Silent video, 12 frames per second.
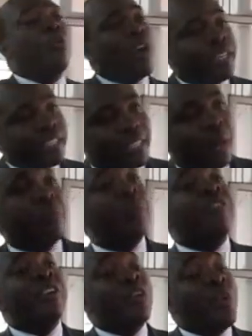not this time.
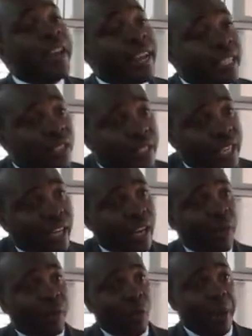We've been doing it. Check
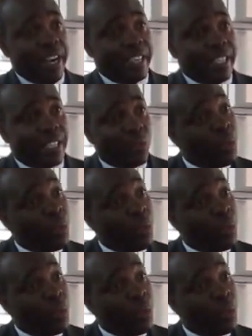our recommendations.